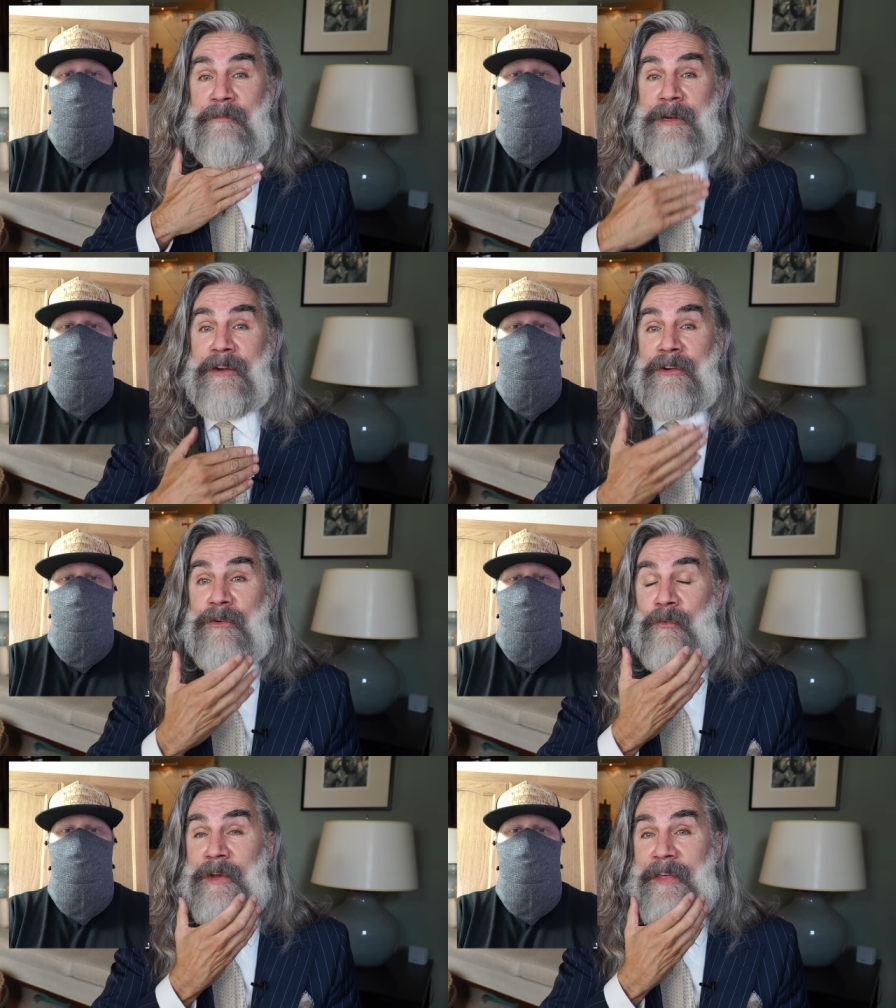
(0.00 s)

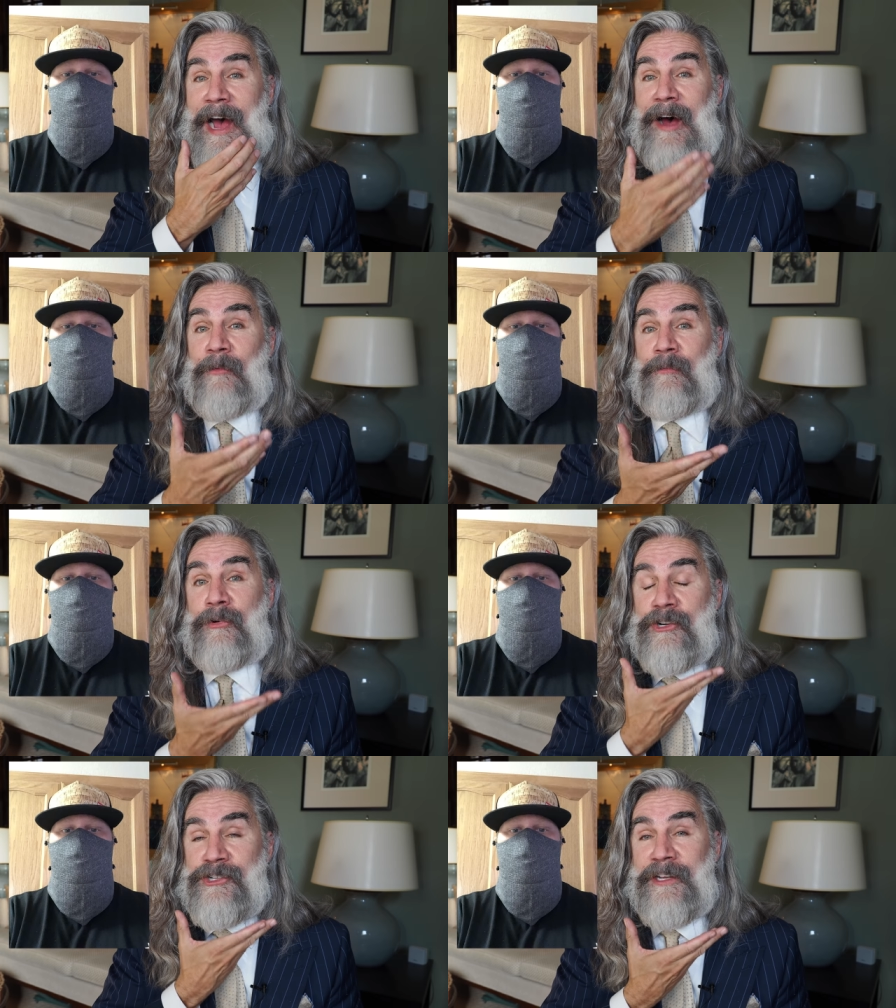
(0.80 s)
beard without
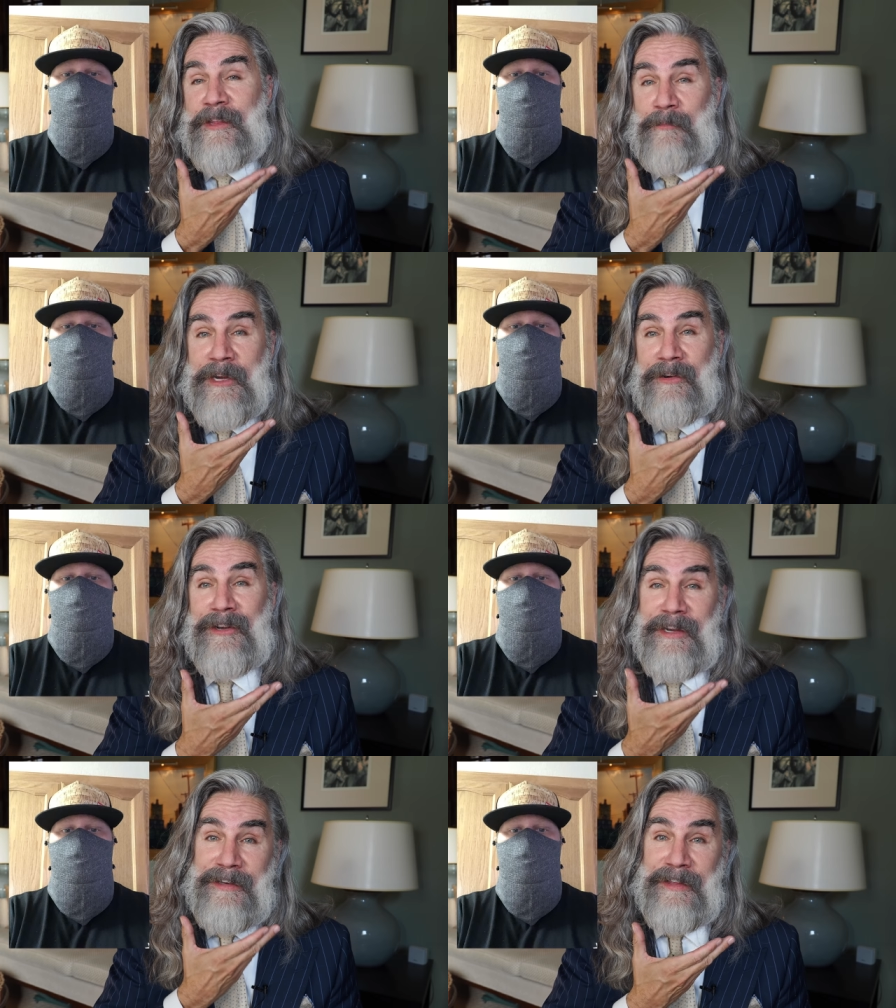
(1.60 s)
pushing the
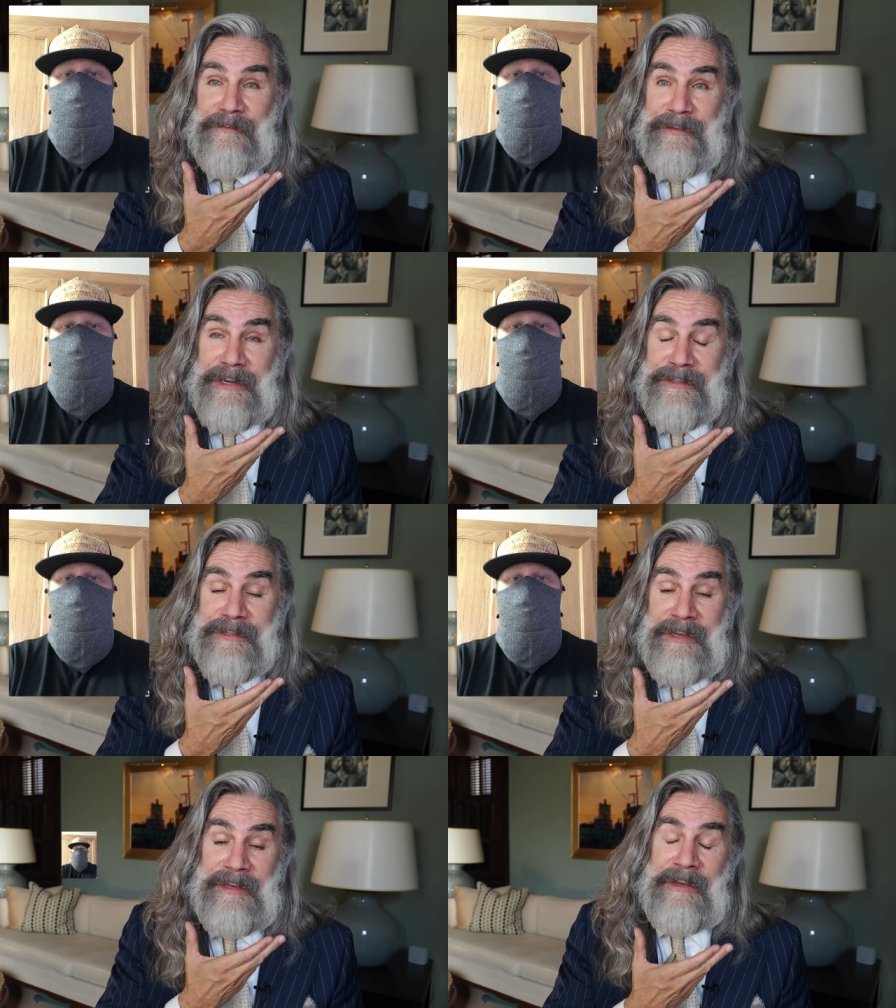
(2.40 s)
beard into the
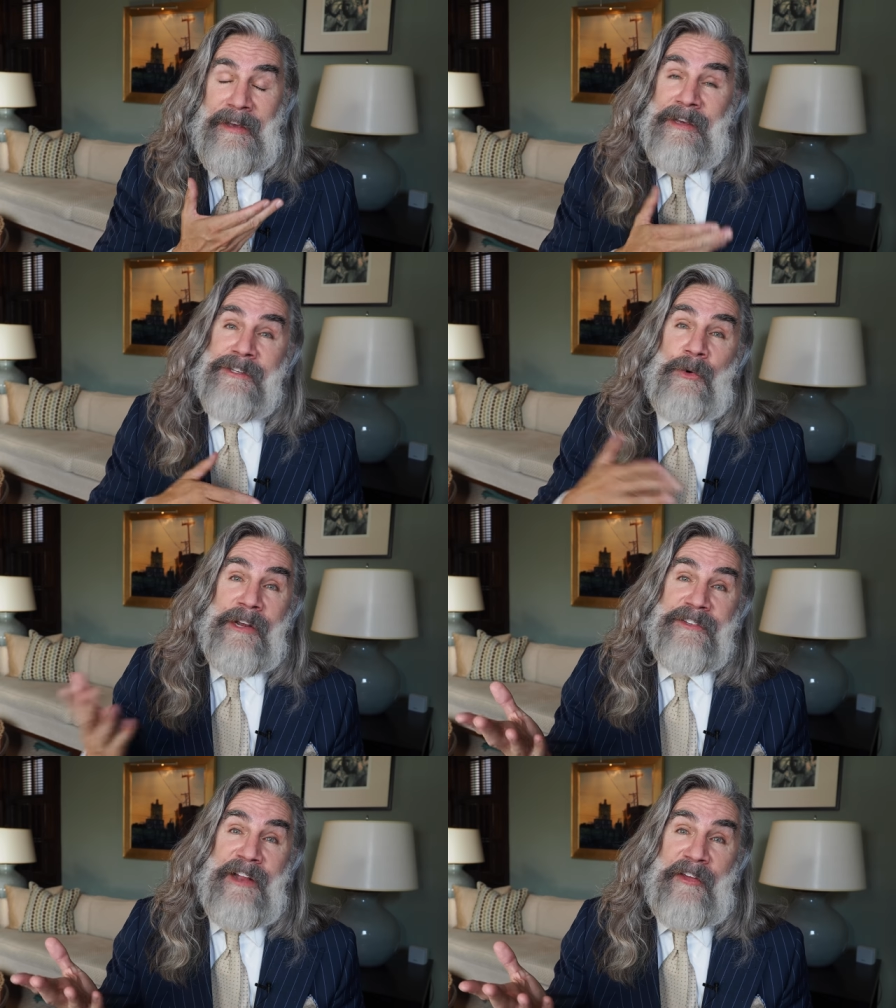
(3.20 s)
face. So what
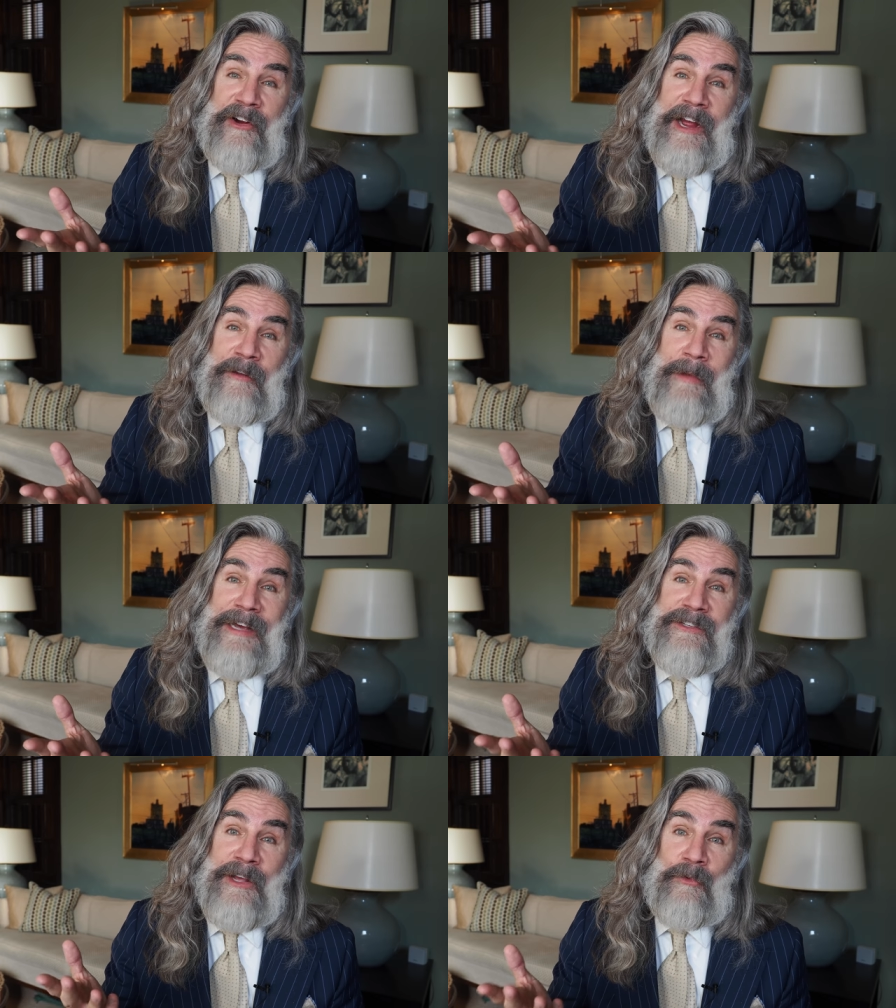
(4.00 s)
is another kind of
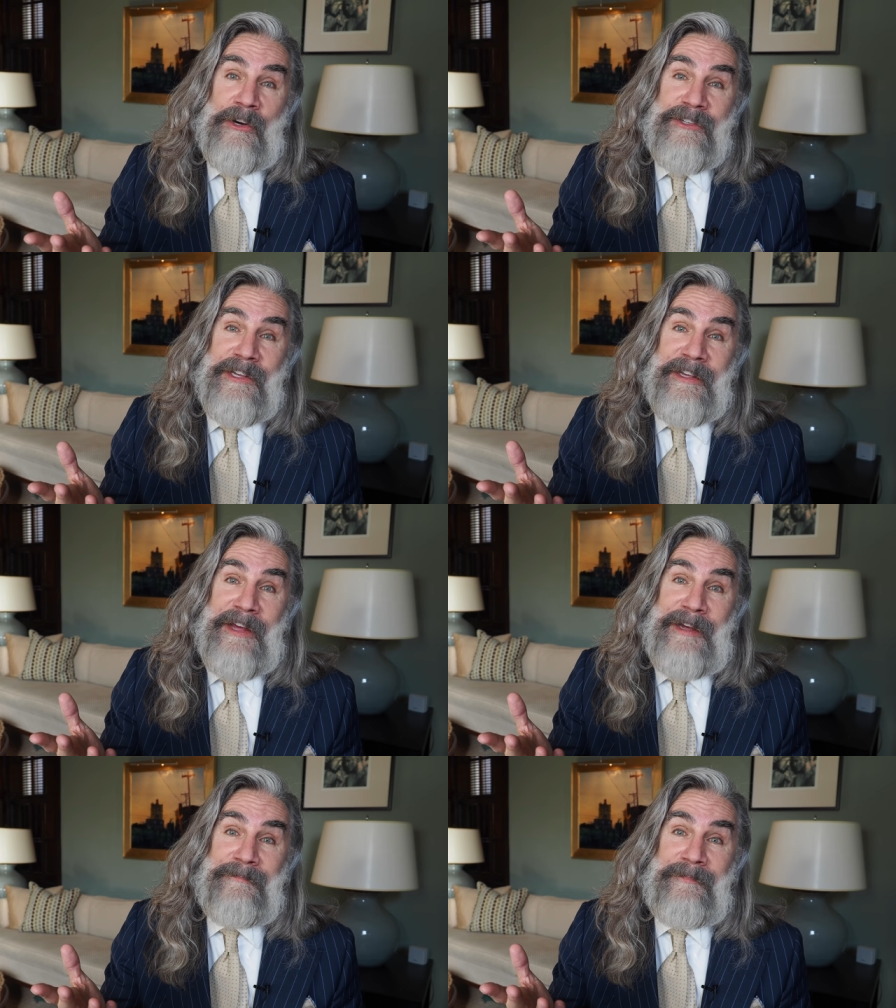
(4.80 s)
mask that works like
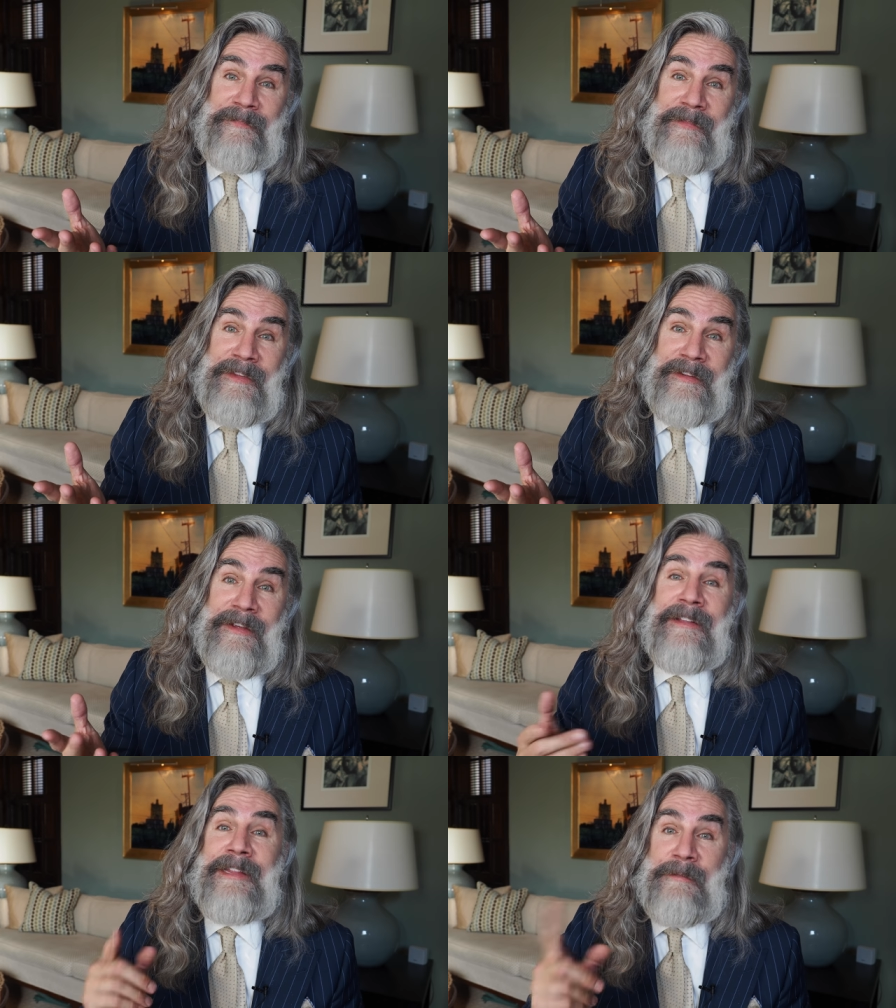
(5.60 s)
that?
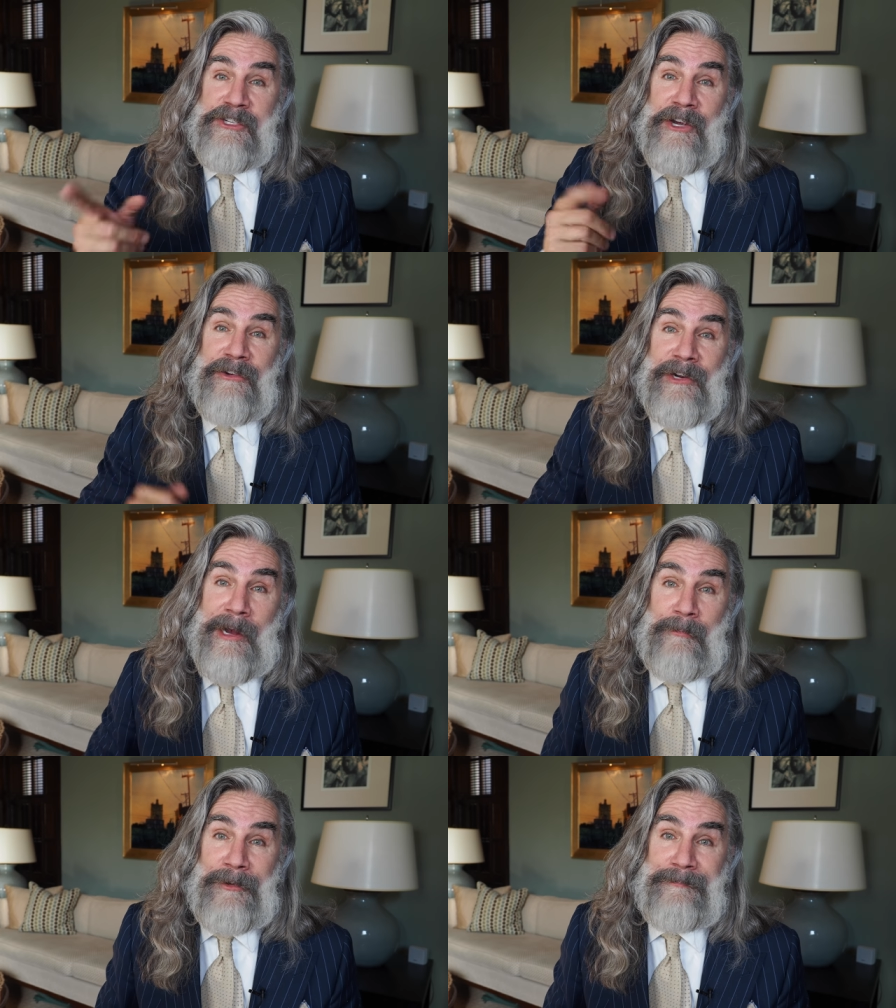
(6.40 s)
Let me show you a
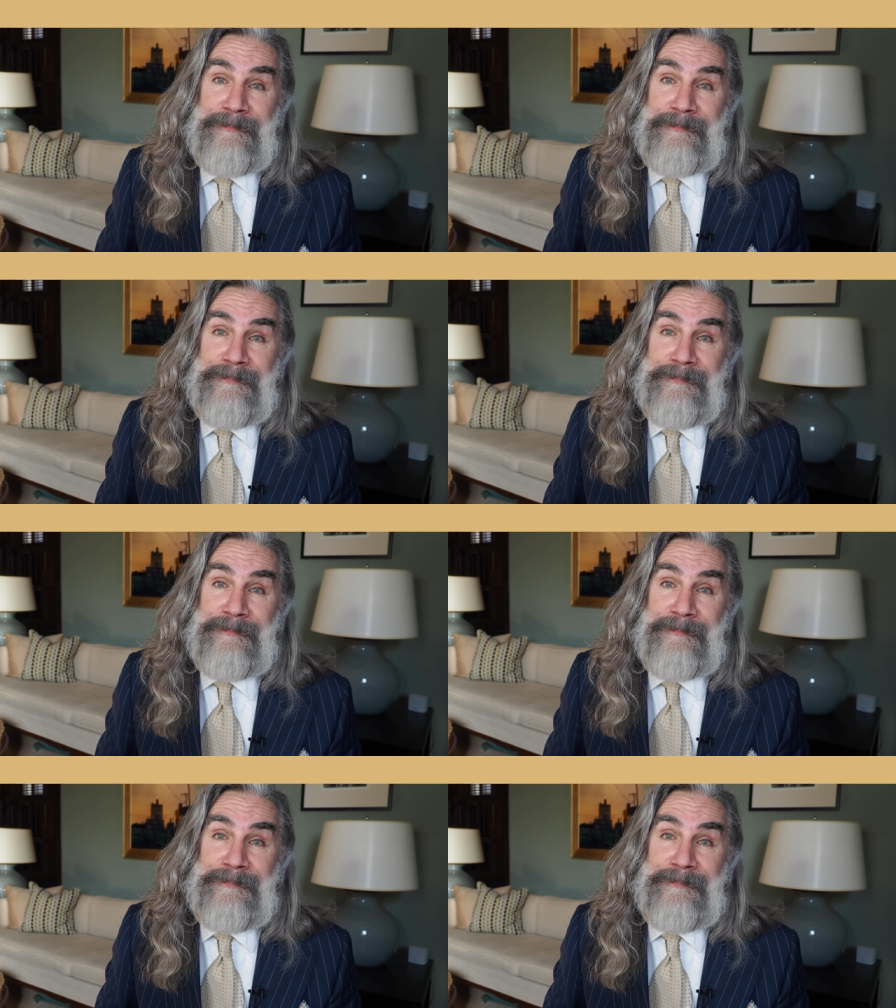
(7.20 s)
couple.